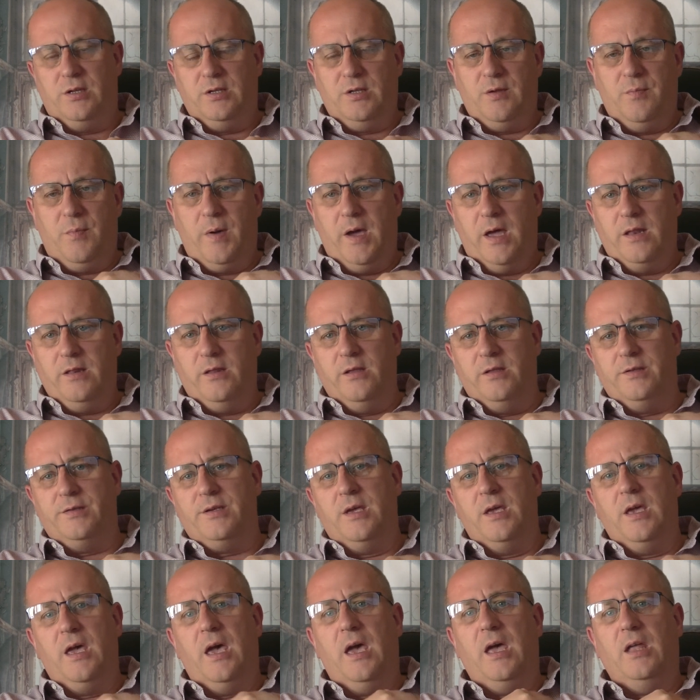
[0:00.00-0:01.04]

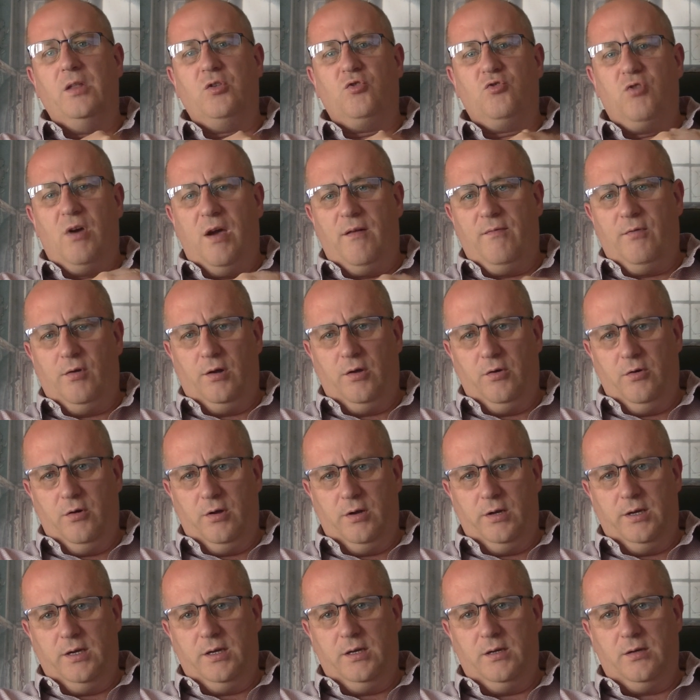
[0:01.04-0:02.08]
independence and travel
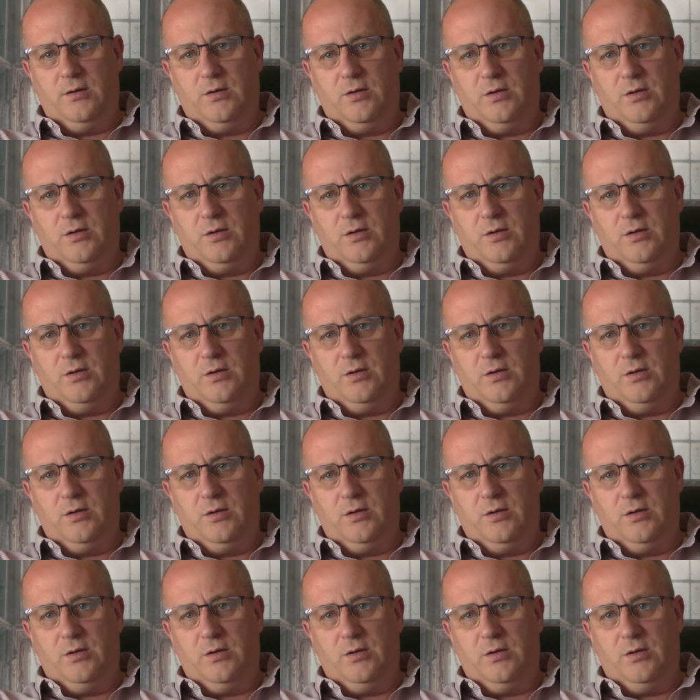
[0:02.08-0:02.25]
early.